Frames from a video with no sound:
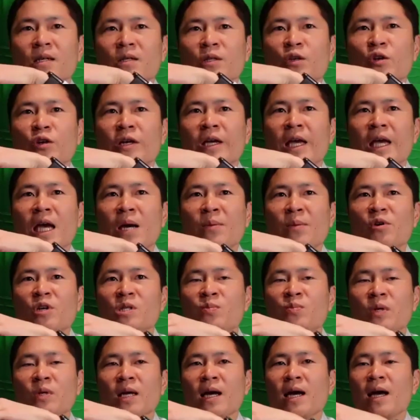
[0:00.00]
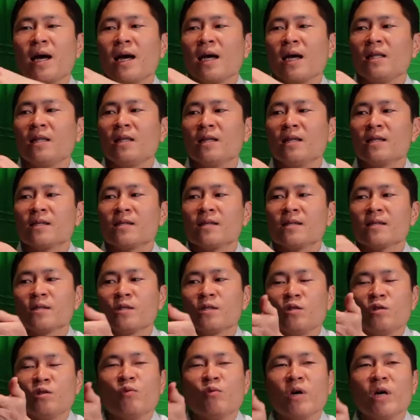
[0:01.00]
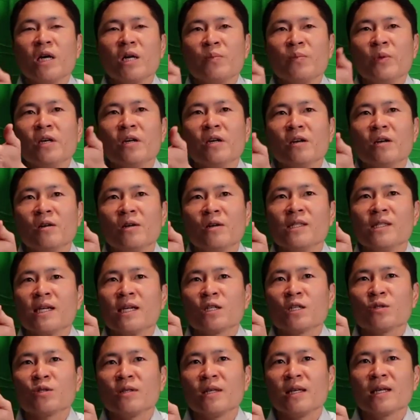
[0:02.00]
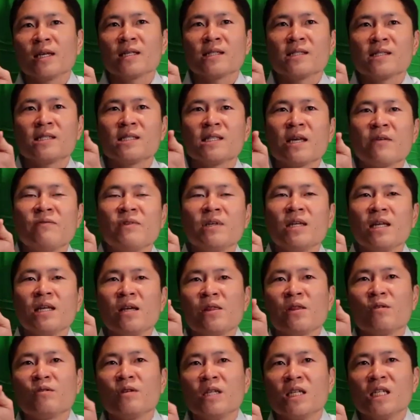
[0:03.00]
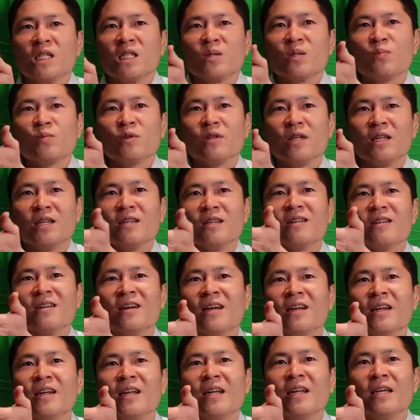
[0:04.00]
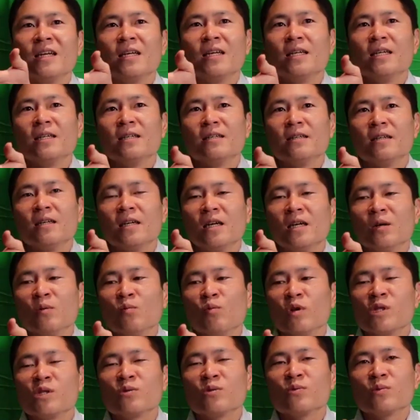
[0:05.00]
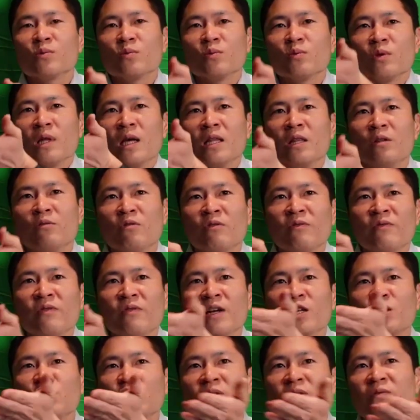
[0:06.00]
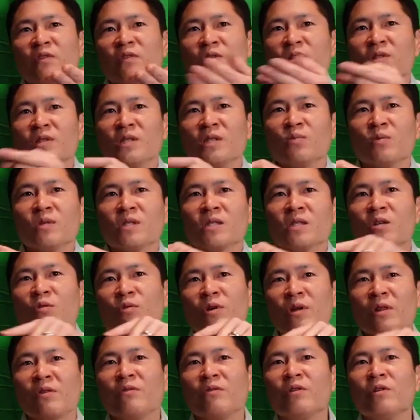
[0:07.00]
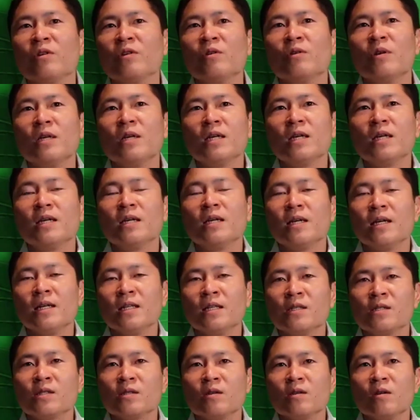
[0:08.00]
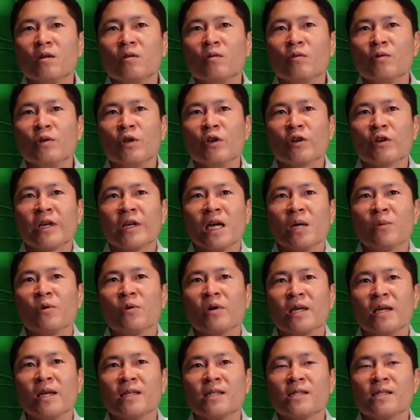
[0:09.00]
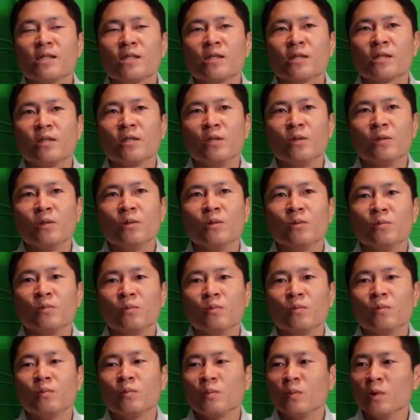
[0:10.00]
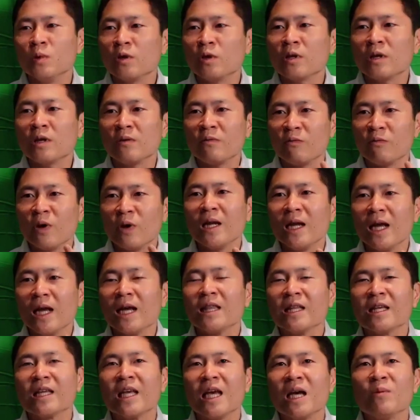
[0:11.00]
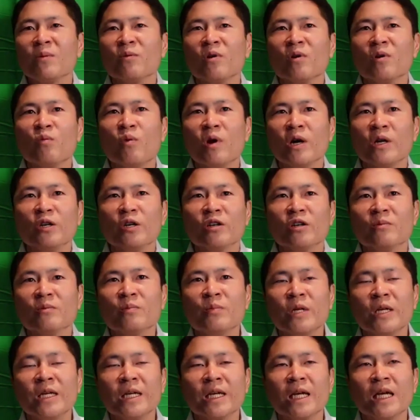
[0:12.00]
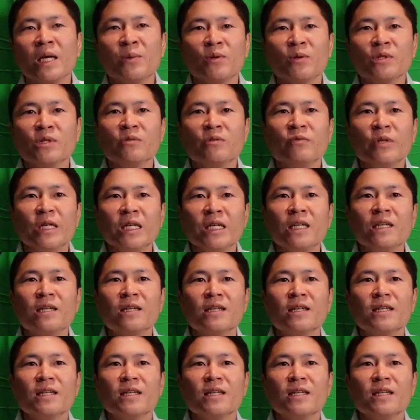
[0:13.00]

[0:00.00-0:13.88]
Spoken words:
your camera is behind this two-way mirror. It's actually like a 70-30 split on what's on the reflection versus what's going through. And so your camera gets you looking right at the camera while you're being able to read.